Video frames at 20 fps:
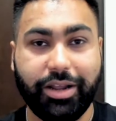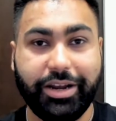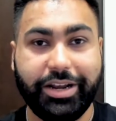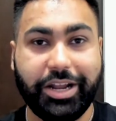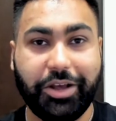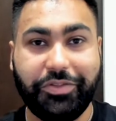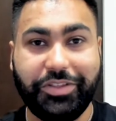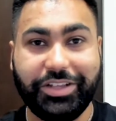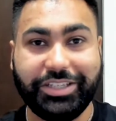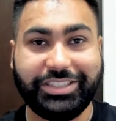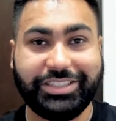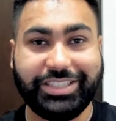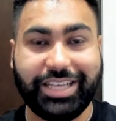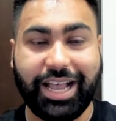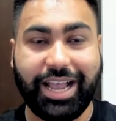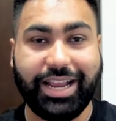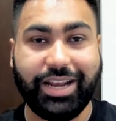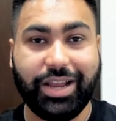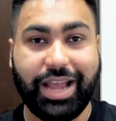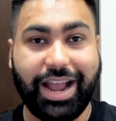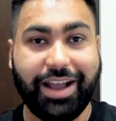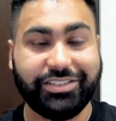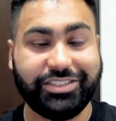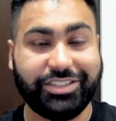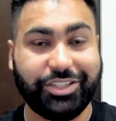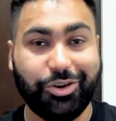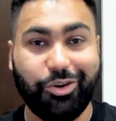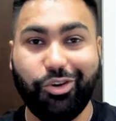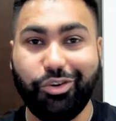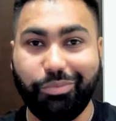Now, this side has
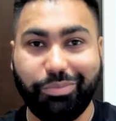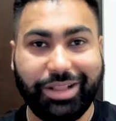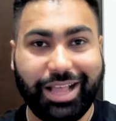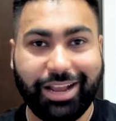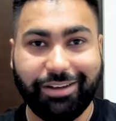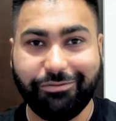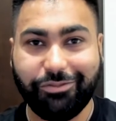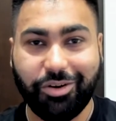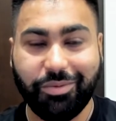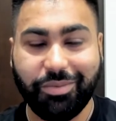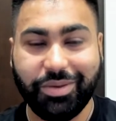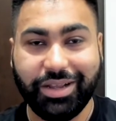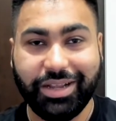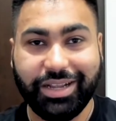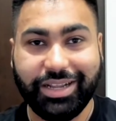their own platform.